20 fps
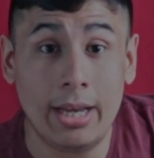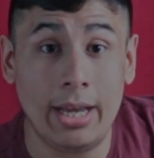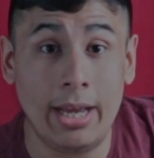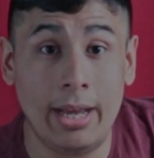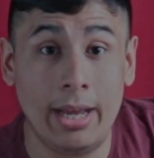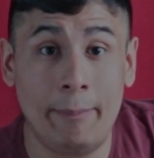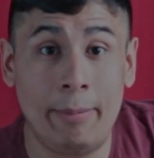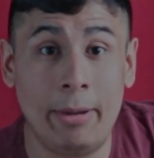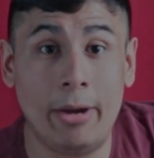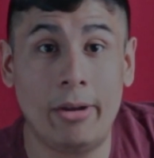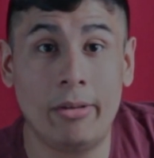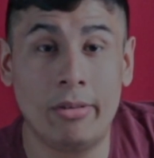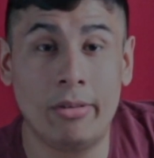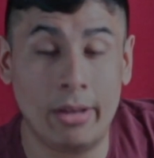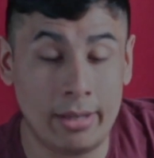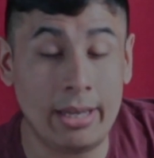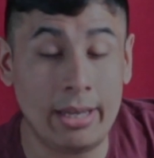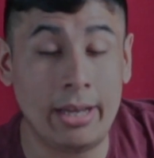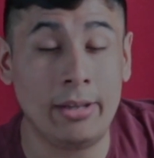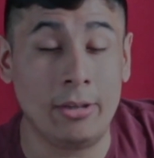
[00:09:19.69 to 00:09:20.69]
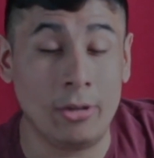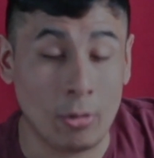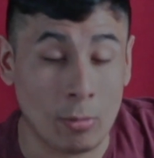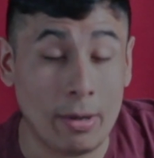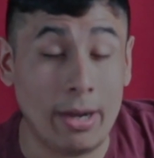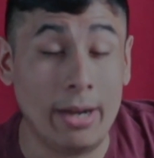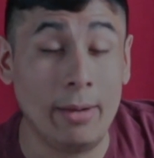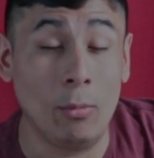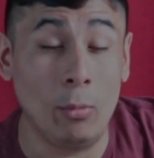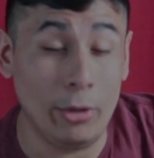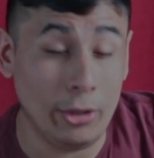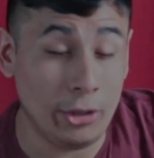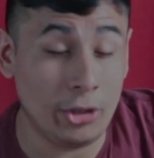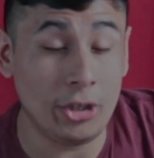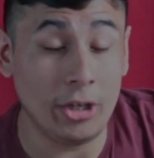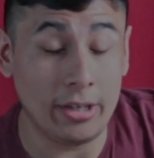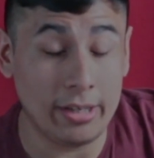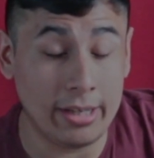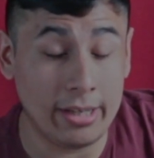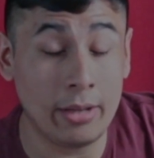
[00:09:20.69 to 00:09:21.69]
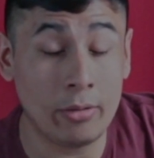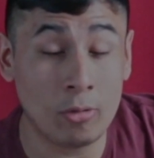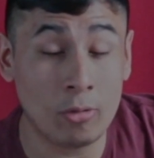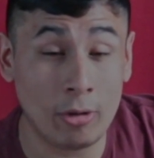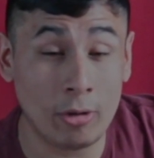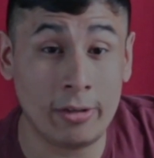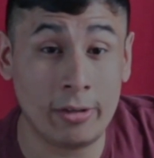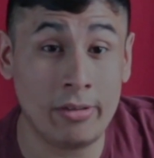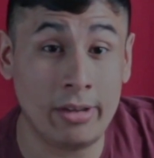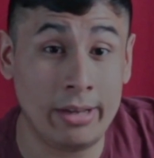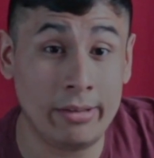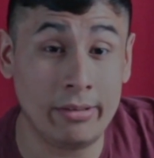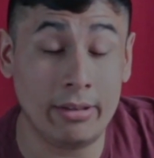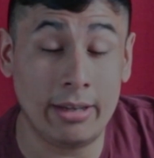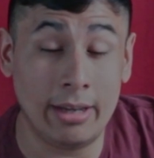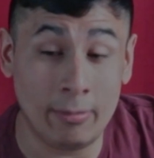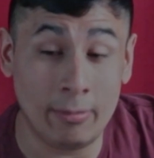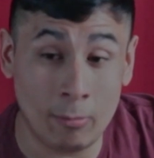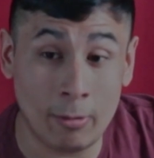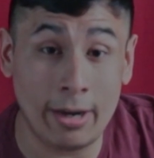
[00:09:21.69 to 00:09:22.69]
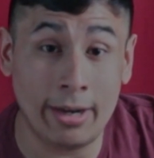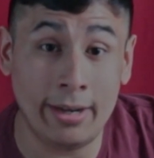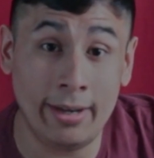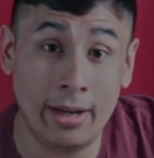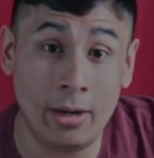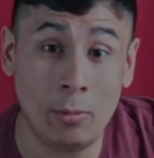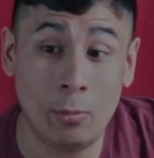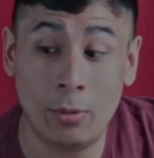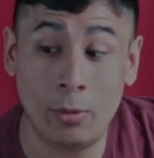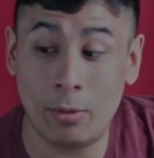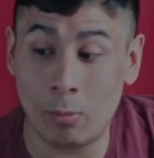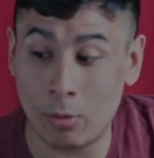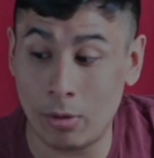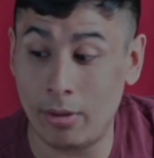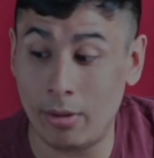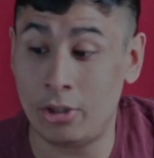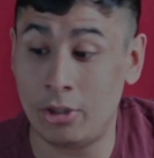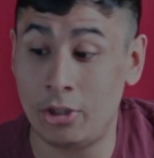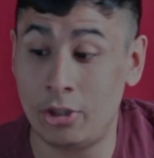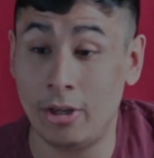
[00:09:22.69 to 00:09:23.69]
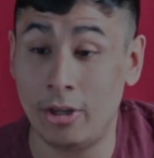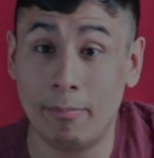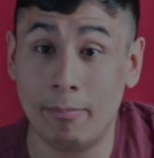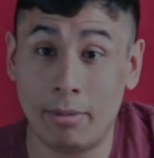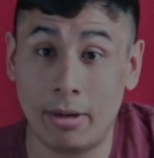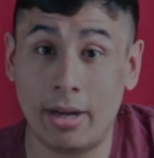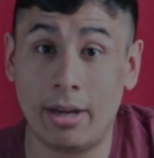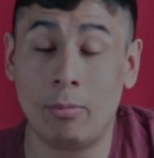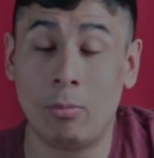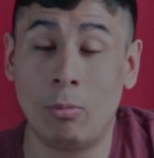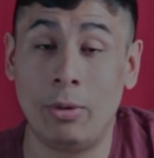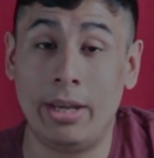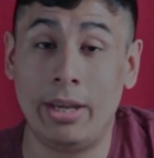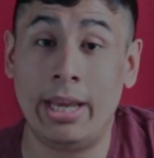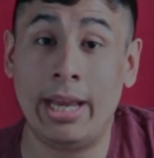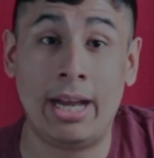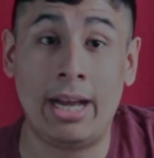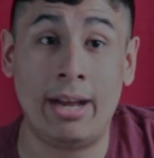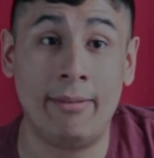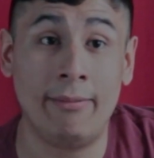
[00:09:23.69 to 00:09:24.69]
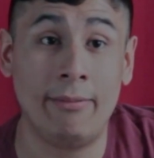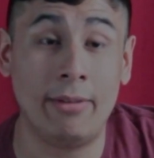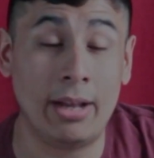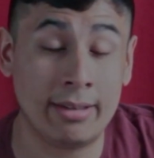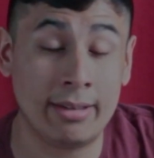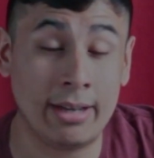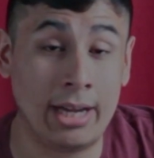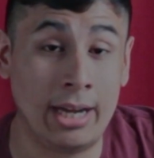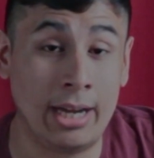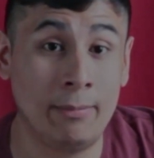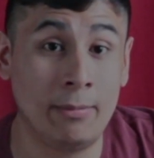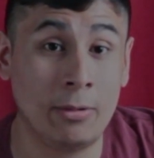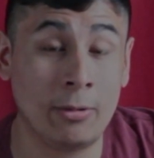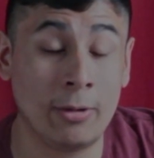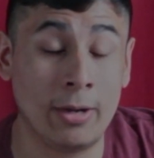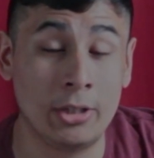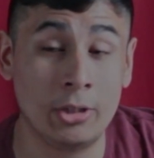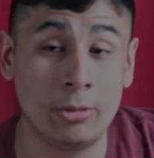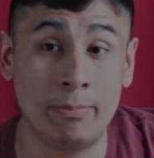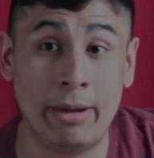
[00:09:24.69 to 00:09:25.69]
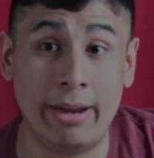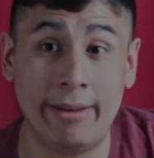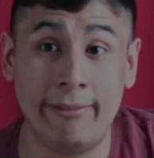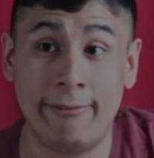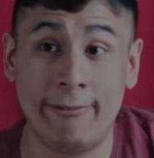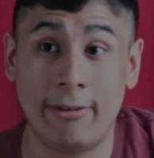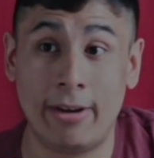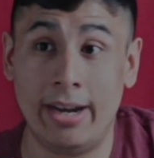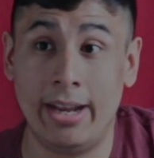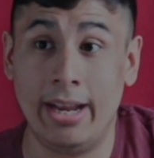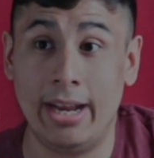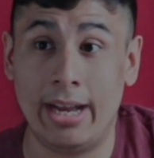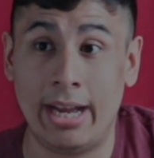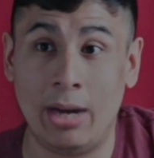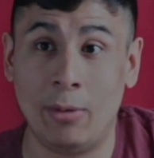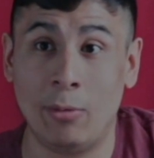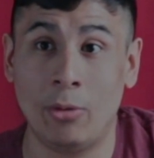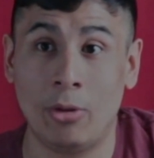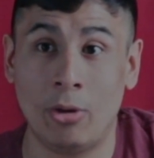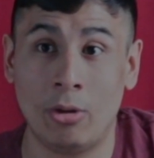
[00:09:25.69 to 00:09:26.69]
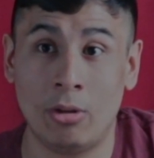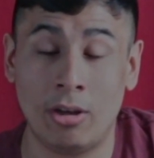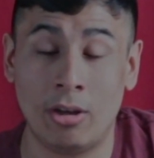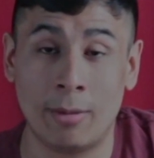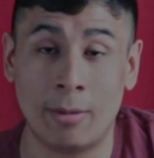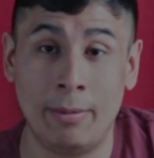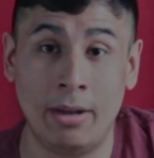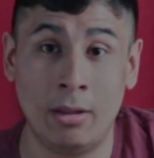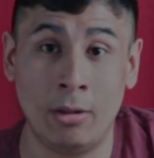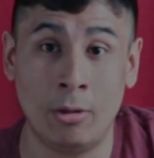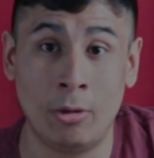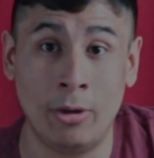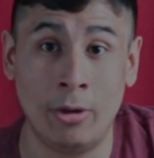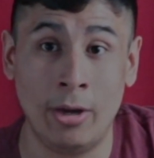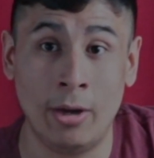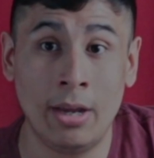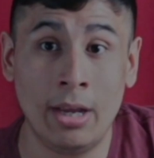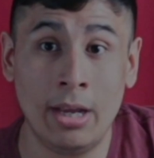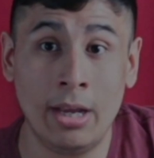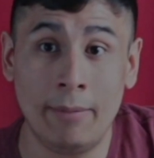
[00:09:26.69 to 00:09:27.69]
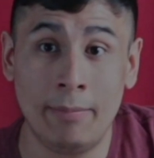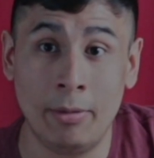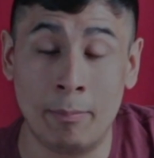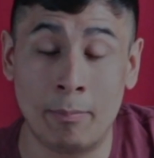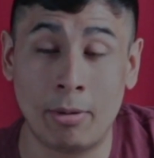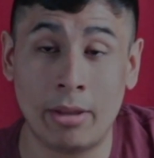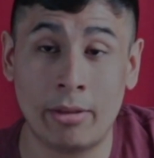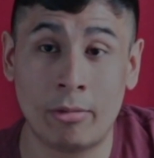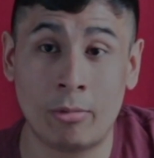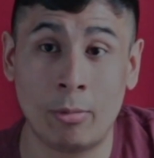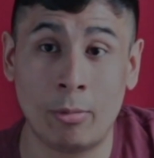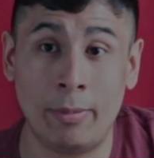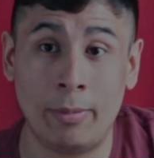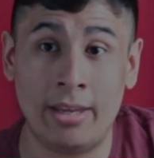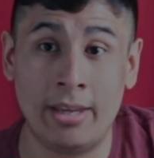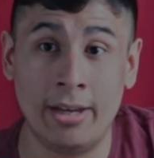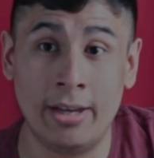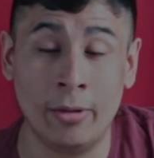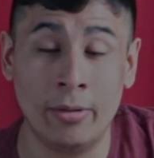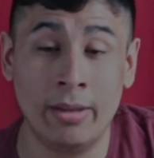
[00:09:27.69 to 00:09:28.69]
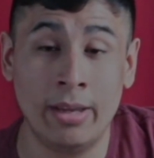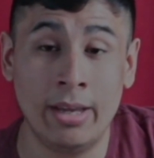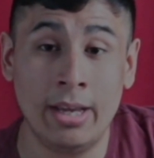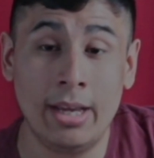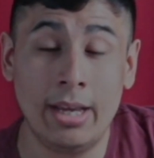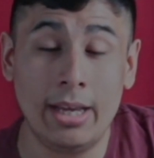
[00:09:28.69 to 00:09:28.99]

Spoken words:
And Perry's like, yeah, you're right, we should kick Strickland's ass again right now. We really should, but we have a time crunch. By Friday, I will no longer be a lawyer. The brothers will be killed.